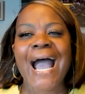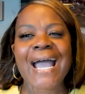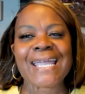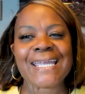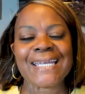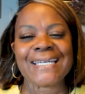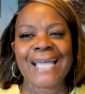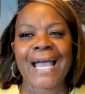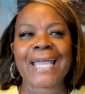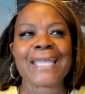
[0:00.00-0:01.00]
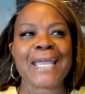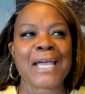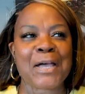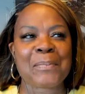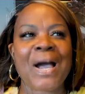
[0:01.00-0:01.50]
Hi, I
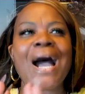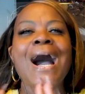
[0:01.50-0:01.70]
am